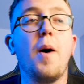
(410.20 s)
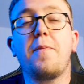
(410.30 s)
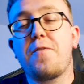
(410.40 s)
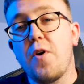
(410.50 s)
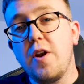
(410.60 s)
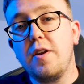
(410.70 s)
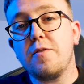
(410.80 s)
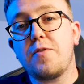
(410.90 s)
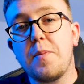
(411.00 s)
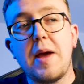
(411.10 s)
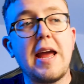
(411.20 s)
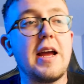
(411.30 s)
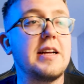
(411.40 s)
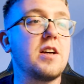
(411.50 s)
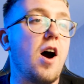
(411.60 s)
Up front for me,
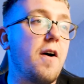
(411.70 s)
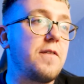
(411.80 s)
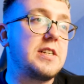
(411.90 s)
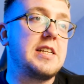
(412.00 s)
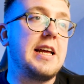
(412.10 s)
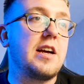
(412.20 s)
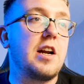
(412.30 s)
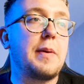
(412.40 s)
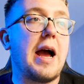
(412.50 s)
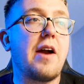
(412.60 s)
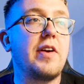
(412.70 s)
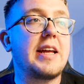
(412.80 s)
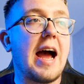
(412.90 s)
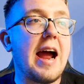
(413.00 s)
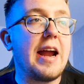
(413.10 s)
it's obviously going to be Harry
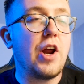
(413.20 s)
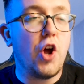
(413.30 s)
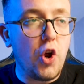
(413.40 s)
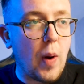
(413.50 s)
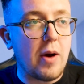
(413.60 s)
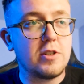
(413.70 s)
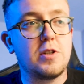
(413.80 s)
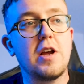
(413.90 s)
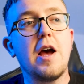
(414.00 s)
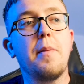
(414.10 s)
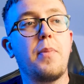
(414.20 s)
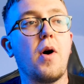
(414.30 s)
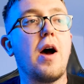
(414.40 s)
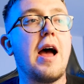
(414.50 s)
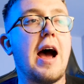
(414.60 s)
Kane. Who else
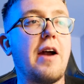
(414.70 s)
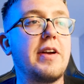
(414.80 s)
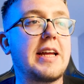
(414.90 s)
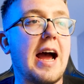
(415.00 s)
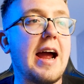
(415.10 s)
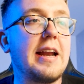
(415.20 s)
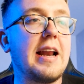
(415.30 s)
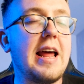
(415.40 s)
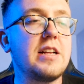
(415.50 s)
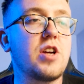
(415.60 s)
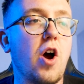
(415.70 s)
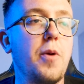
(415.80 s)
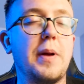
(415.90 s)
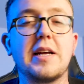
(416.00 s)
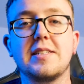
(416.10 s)
but Harry Kane? Let's
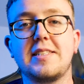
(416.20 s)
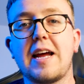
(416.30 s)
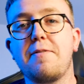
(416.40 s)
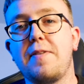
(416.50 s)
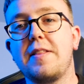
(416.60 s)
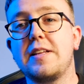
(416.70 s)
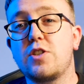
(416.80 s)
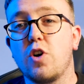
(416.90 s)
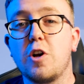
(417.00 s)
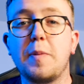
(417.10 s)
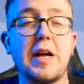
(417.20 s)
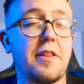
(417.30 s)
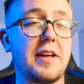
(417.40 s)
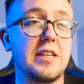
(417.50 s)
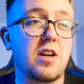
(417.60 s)
hope he can stay fit this tournament. I
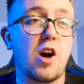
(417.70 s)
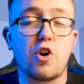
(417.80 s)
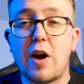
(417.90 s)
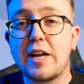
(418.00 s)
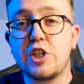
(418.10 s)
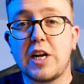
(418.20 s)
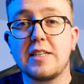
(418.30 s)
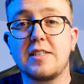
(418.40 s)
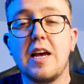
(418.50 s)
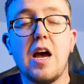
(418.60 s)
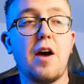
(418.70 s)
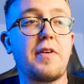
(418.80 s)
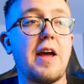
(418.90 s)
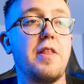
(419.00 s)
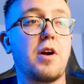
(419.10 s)
think he's got a great chance of
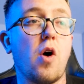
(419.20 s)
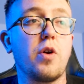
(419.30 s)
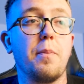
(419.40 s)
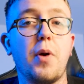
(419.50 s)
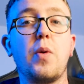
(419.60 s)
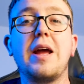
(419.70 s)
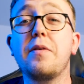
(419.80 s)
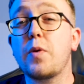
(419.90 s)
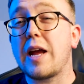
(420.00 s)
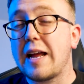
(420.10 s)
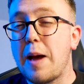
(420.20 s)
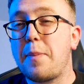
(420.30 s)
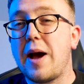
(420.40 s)
getting the golden boot if we can get